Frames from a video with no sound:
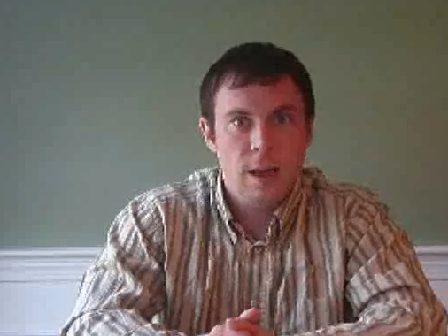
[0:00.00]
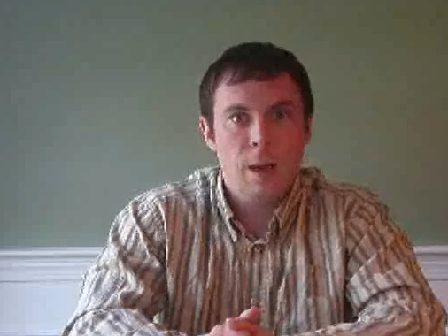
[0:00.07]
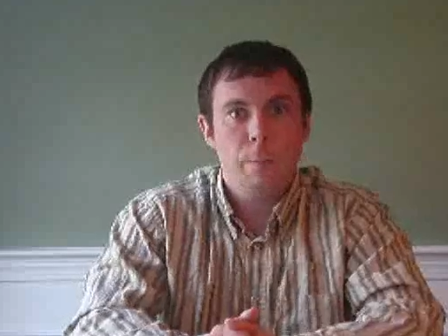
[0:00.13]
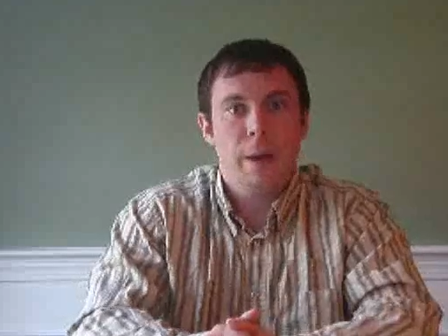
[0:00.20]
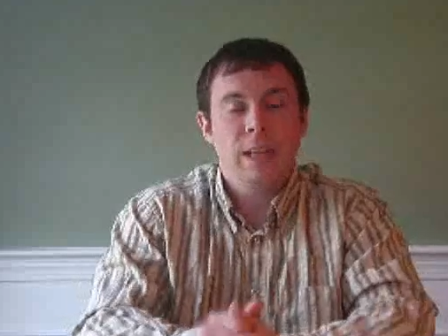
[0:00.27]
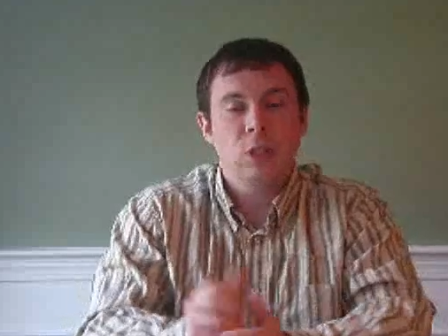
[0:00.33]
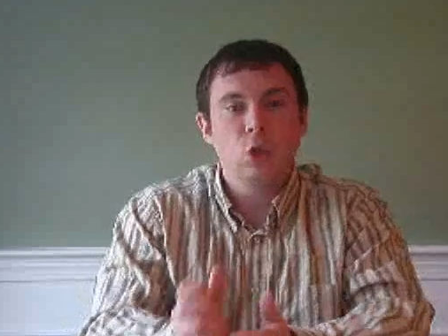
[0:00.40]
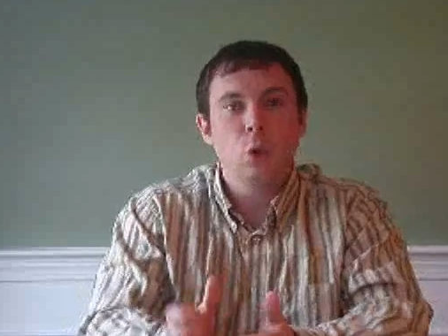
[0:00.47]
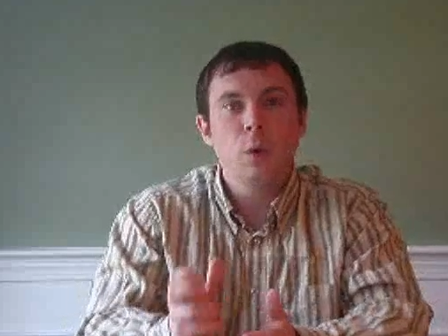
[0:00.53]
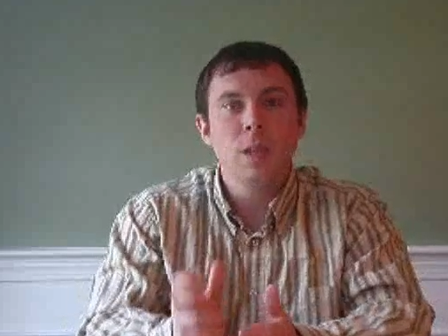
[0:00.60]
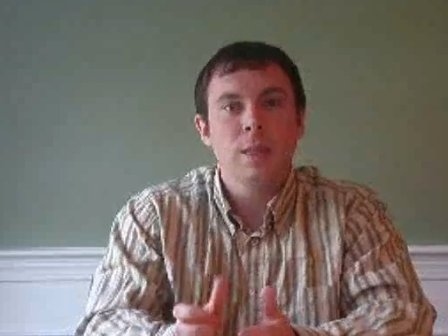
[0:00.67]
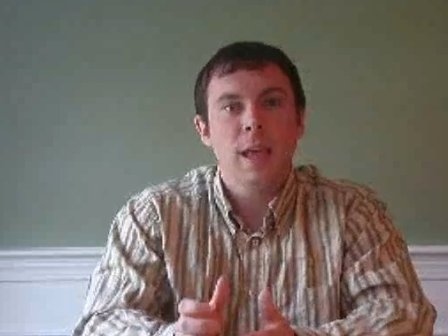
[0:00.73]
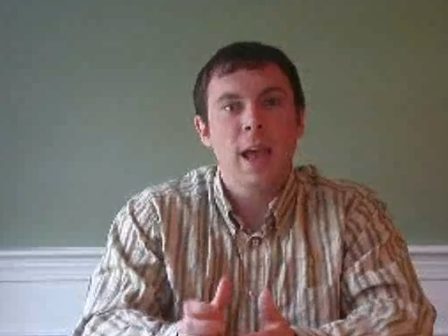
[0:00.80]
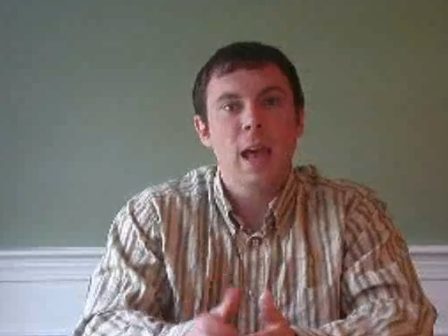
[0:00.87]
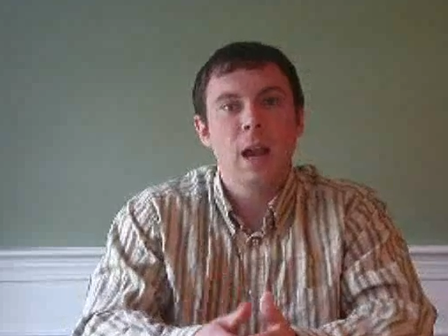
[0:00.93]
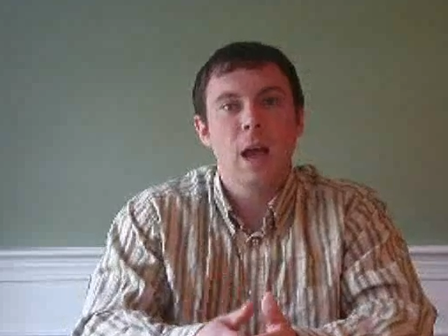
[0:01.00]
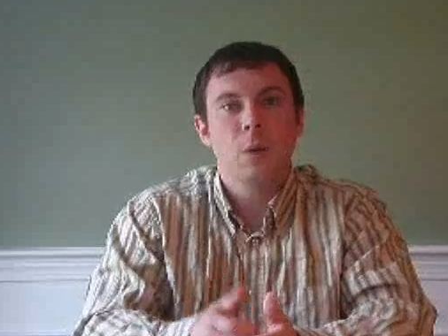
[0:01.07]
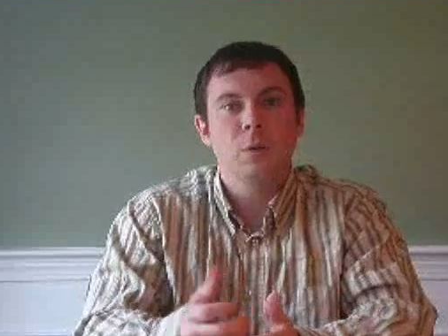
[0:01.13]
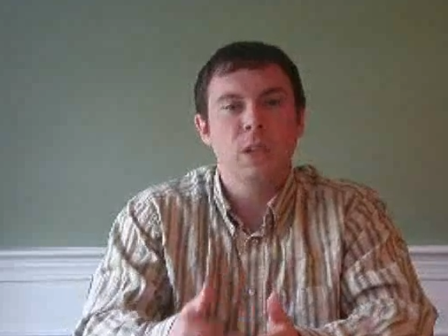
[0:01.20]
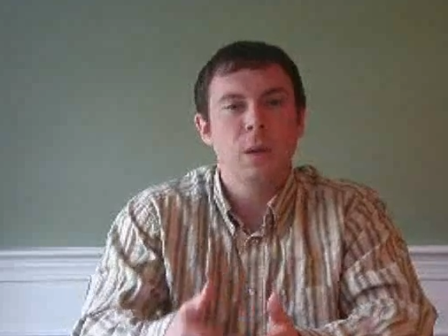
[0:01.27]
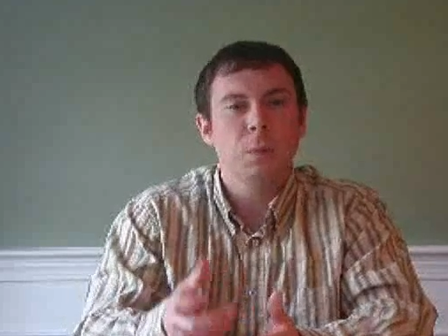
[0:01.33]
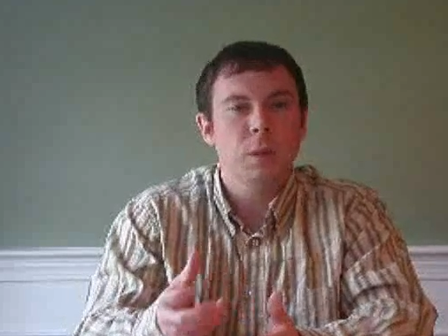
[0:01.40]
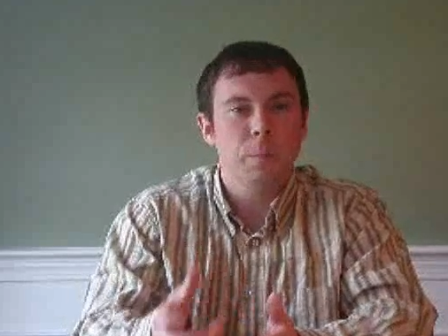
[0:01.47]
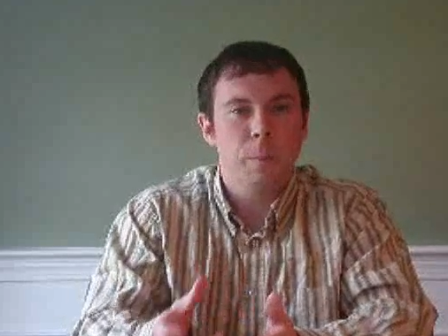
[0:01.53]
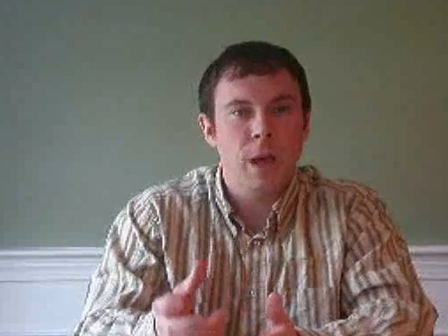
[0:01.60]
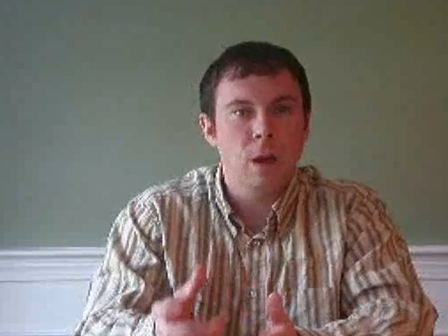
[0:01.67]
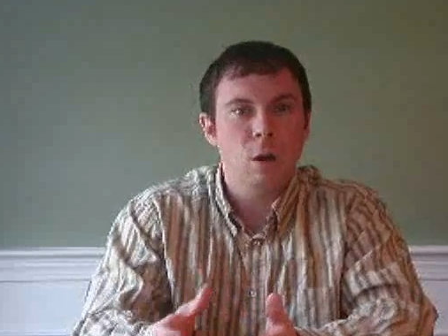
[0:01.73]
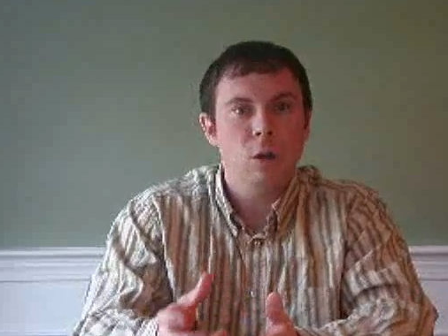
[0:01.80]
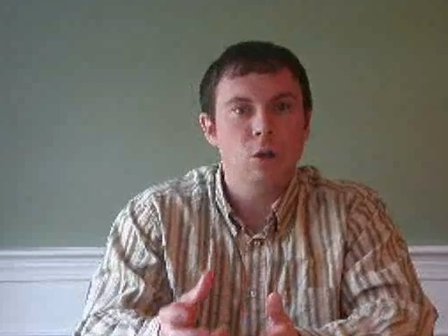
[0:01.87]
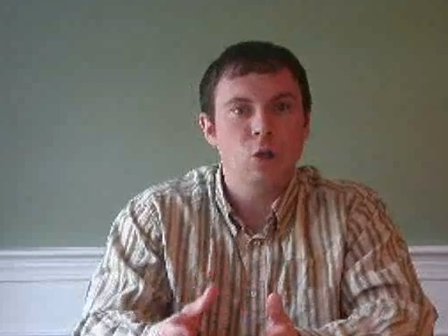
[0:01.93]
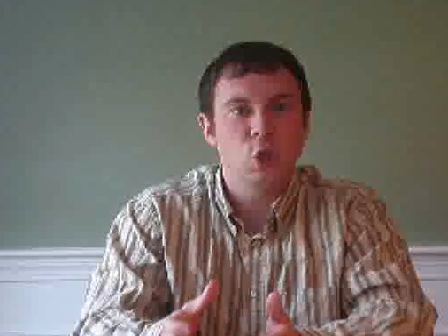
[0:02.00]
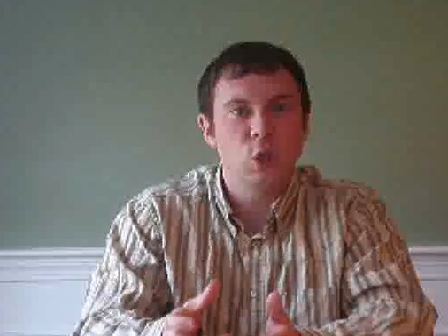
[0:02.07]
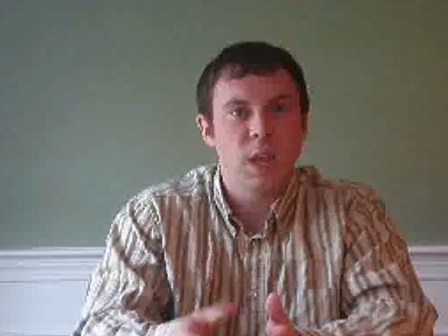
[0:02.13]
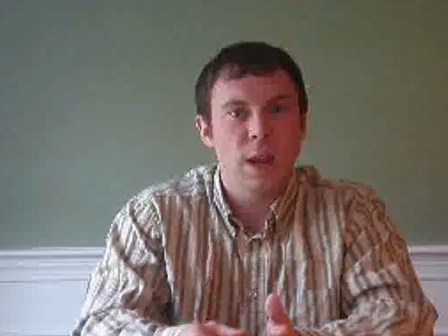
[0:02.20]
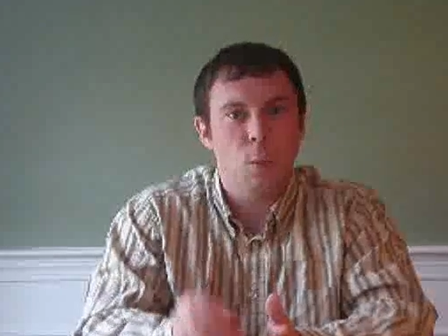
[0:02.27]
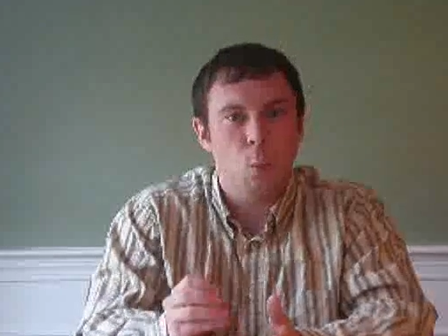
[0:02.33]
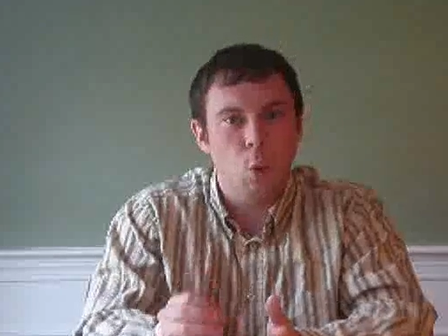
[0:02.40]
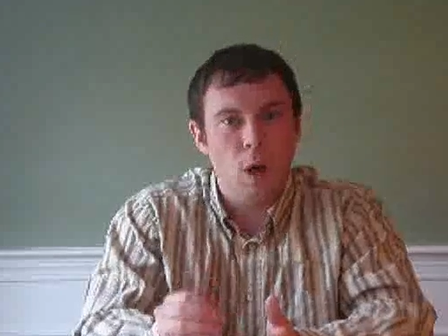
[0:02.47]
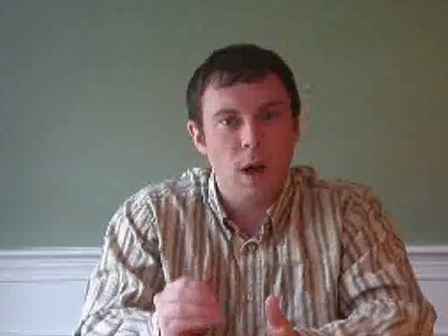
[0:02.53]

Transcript: And by doing that, I was able to better understand